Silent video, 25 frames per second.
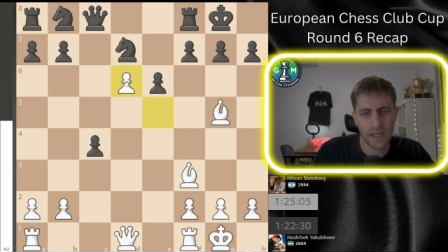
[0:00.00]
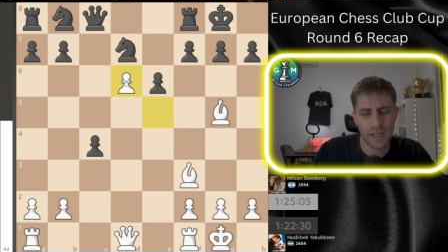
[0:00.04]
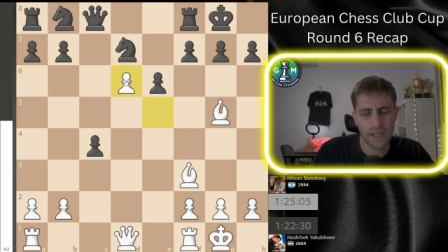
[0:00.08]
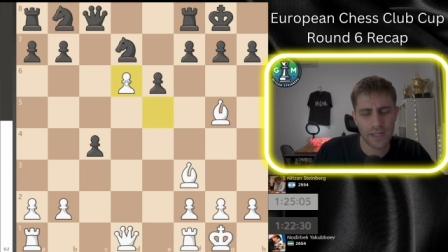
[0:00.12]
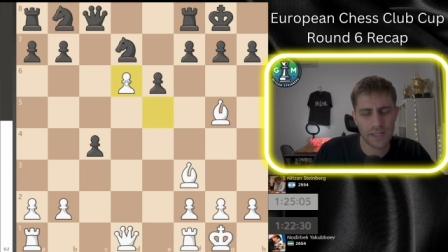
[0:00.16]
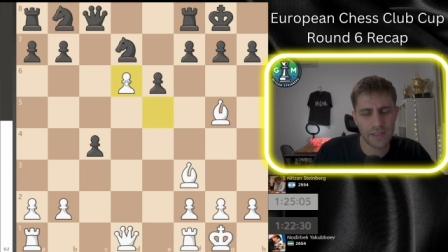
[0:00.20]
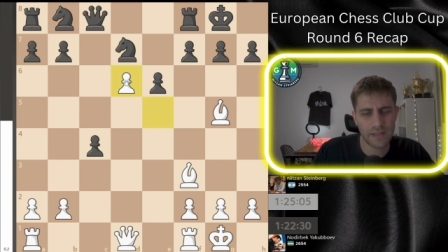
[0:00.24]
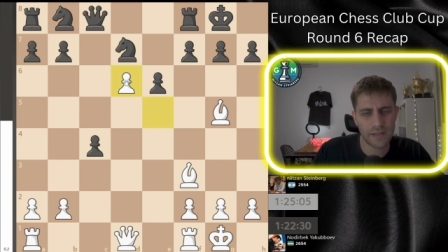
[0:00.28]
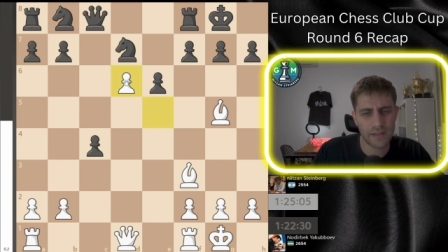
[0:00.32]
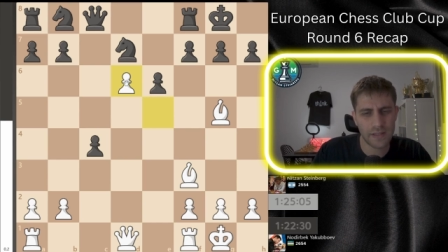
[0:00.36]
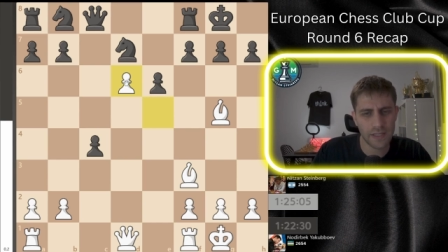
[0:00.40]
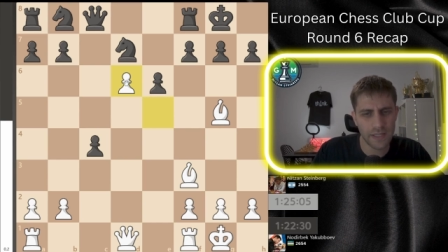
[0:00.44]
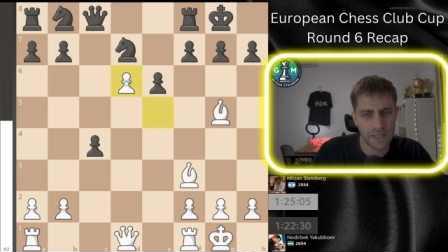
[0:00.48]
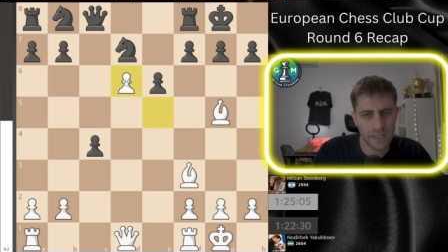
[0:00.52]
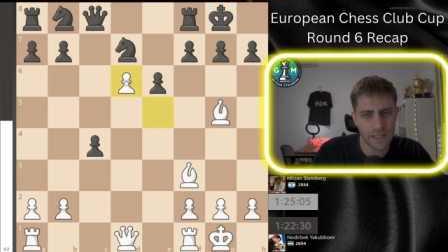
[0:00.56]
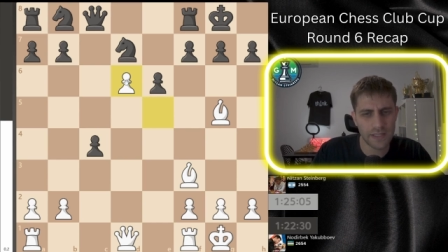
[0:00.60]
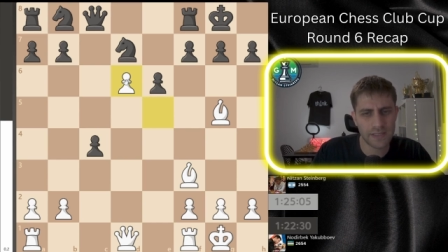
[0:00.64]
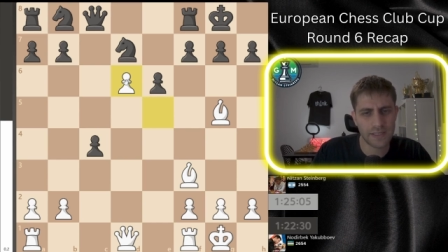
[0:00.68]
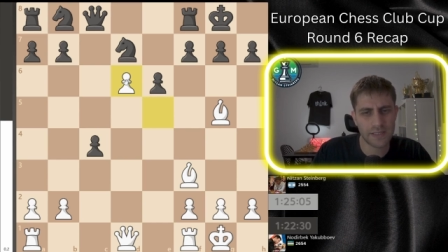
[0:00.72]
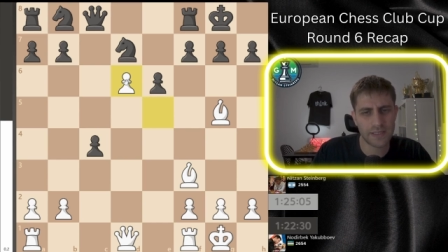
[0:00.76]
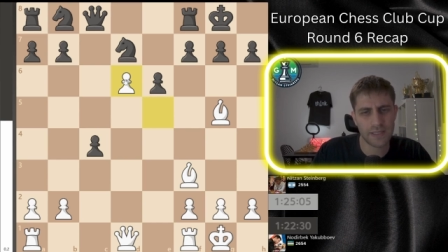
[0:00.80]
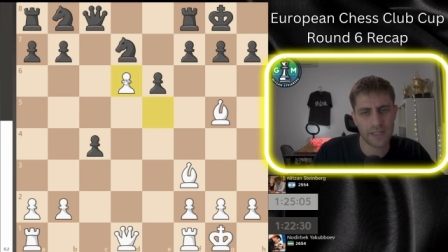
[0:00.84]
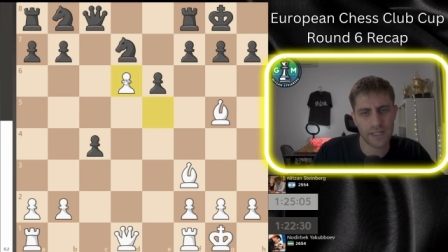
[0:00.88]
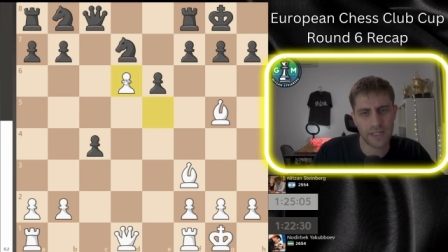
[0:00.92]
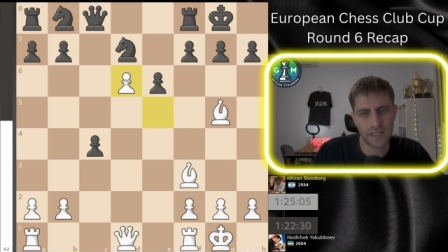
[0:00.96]
it
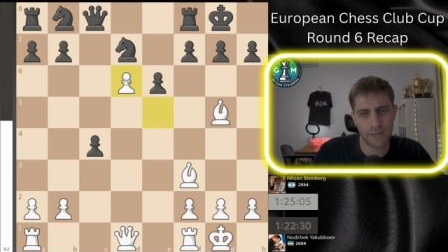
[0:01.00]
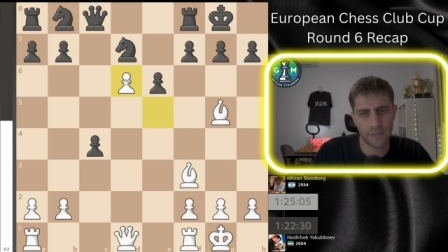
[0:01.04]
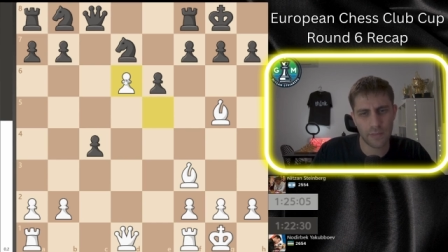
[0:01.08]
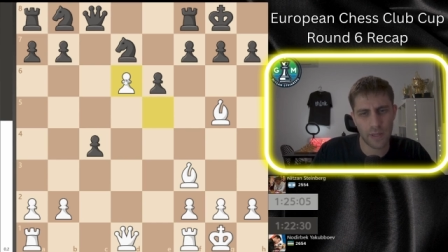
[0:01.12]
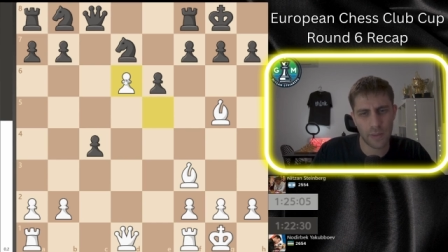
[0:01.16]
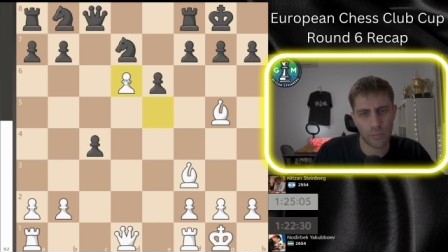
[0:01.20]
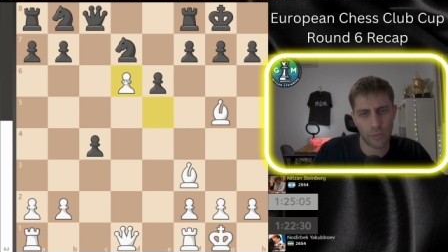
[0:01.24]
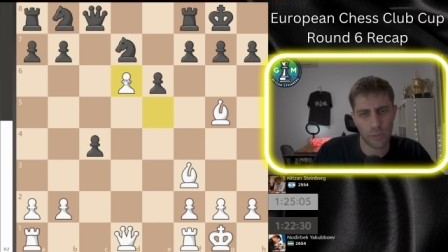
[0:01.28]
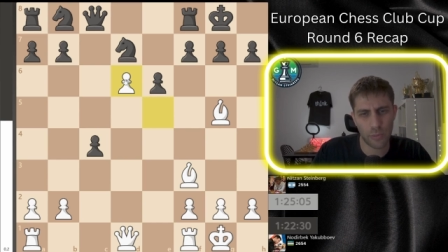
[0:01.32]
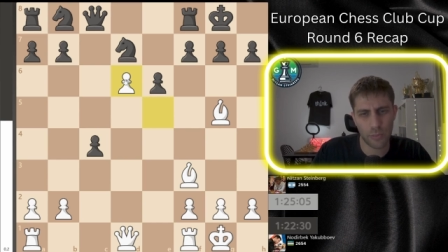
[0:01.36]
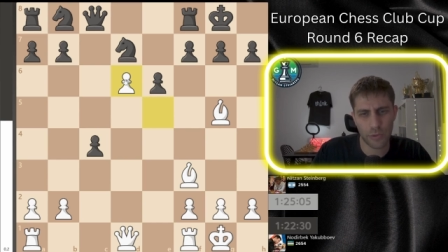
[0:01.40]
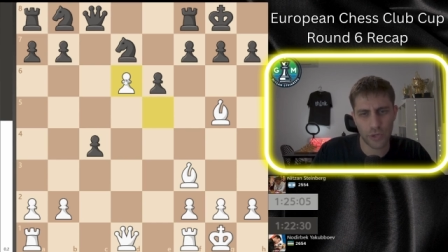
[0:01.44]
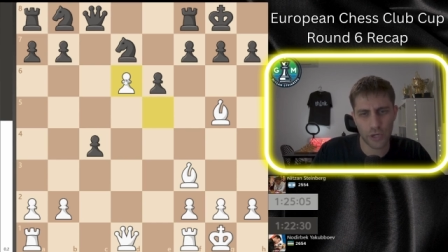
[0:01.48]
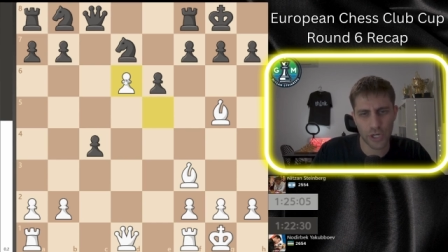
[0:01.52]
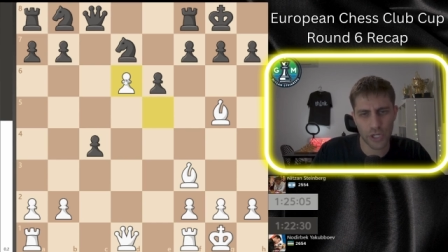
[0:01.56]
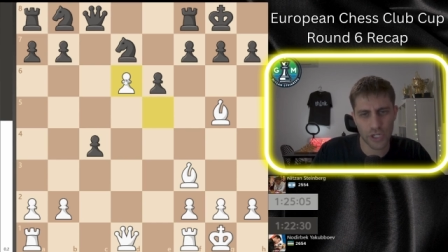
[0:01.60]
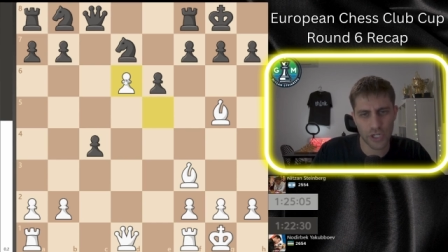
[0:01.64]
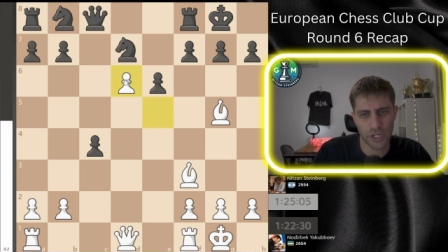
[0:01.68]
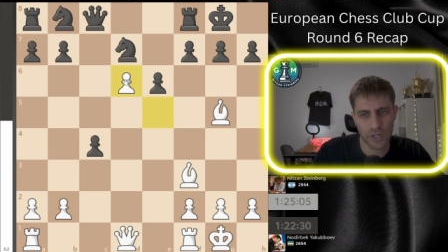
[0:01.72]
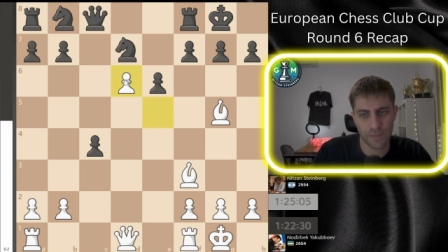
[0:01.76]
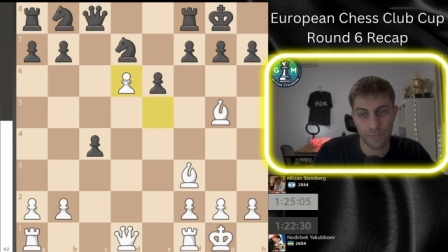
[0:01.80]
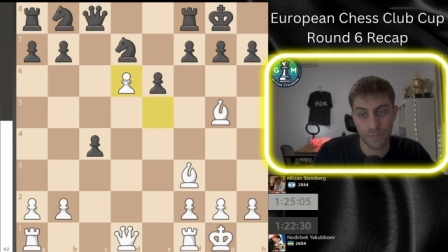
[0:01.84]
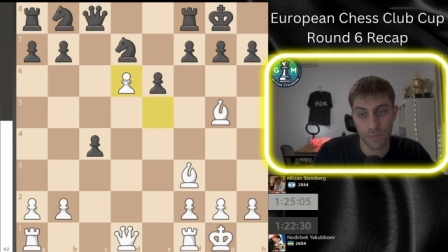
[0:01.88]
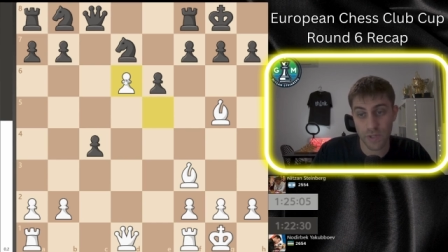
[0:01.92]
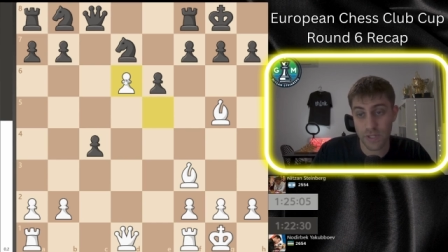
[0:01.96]
is in my
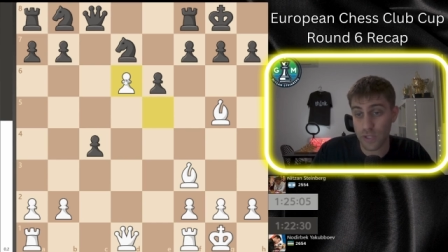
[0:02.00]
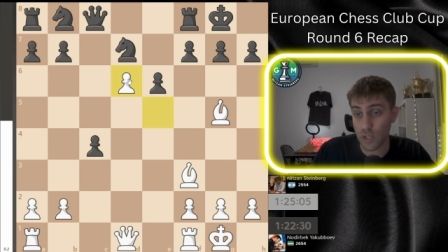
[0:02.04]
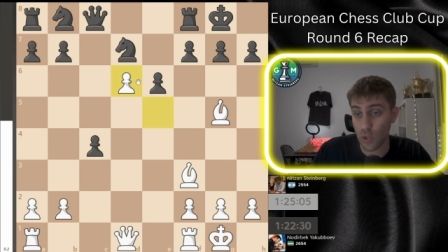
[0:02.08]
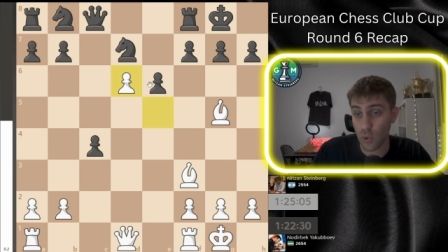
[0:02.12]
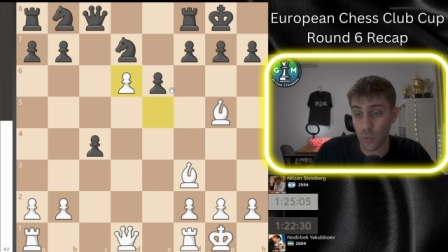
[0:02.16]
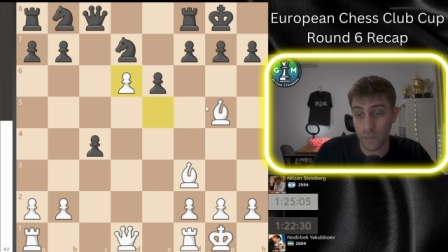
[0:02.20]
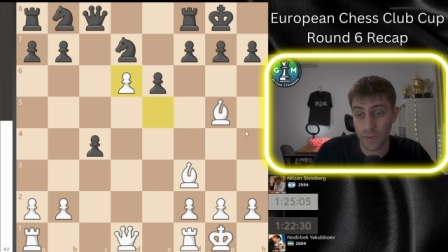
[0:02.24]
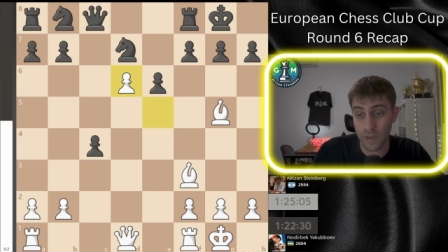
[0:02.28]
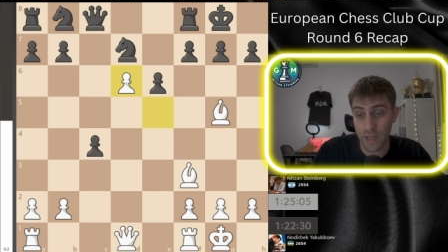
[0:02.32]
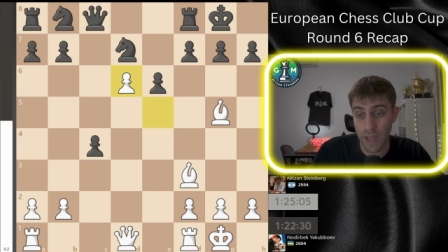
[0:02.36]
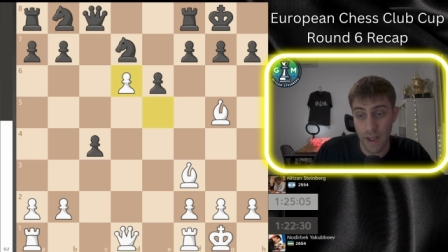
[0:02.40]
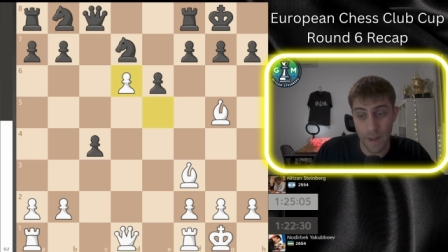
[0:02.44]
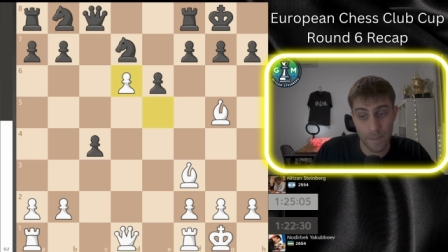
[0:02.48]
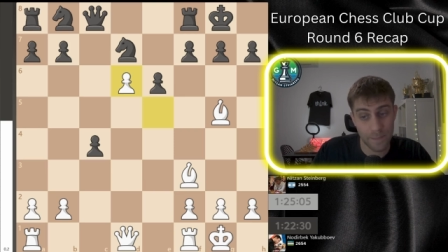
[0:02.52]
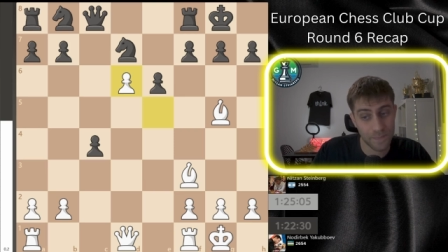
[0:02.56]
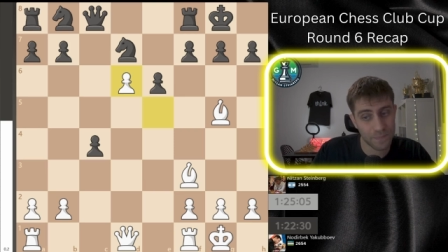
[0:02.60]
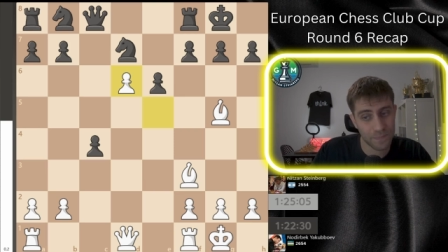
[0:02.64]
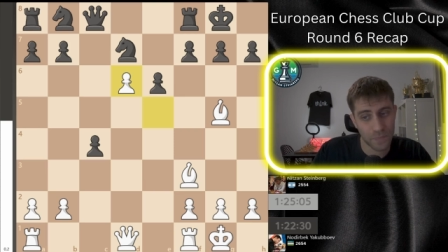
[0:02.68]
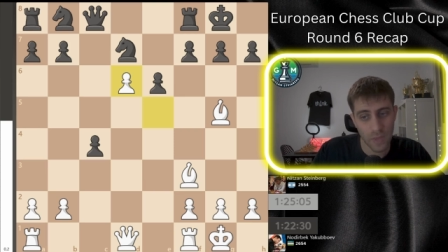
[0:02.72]
preparation. So yeah,